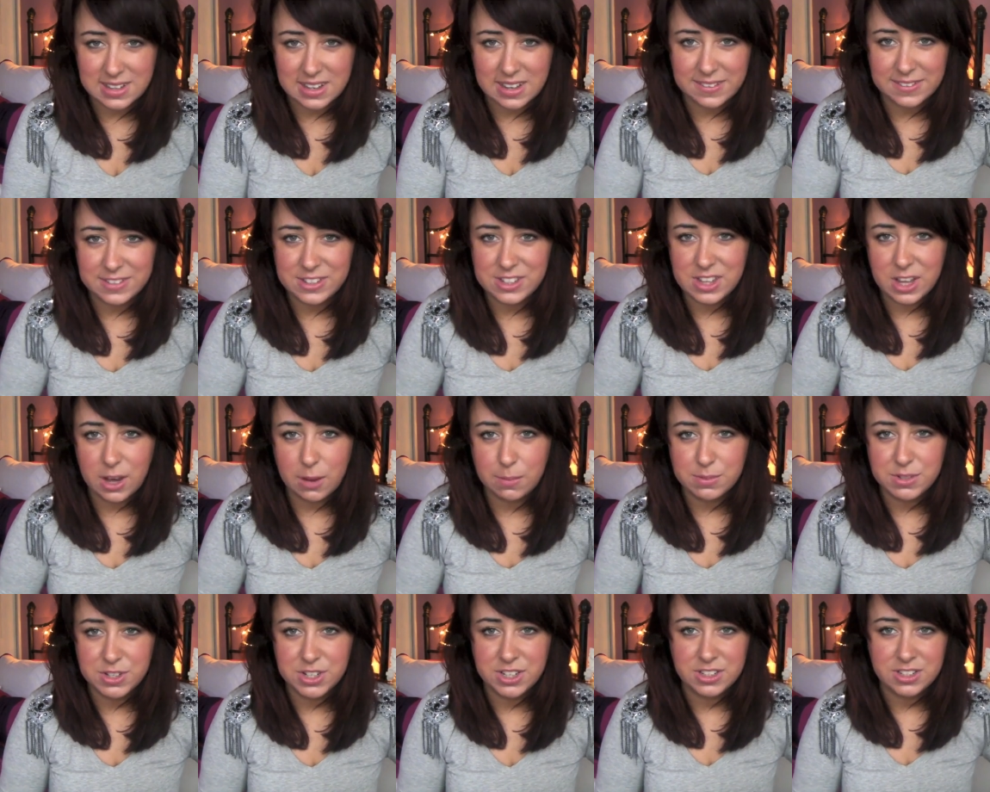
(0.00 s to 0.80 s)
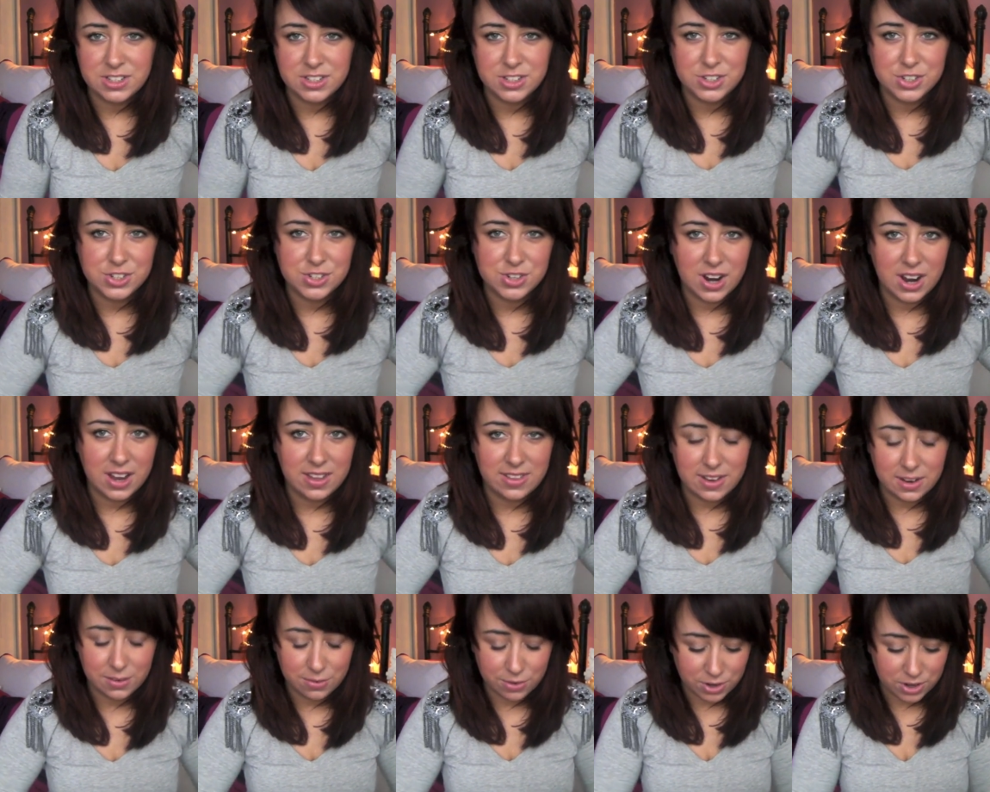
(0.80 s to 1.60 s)
it gives you the opportunity to try
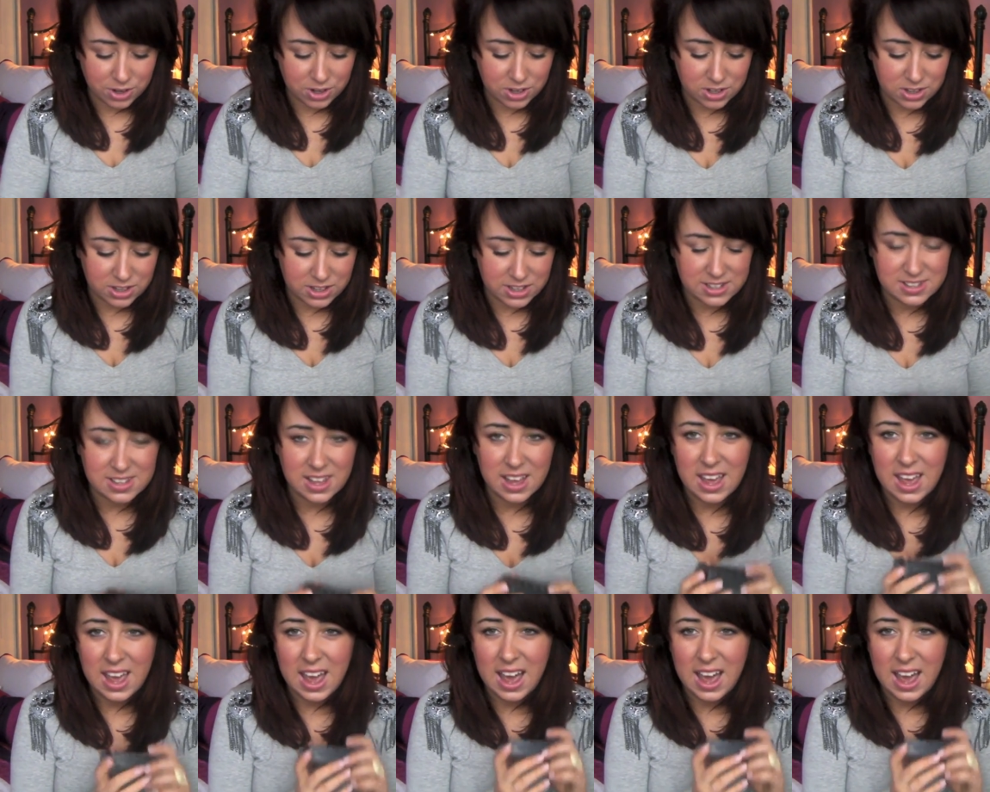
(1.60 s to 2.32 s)
the different colours,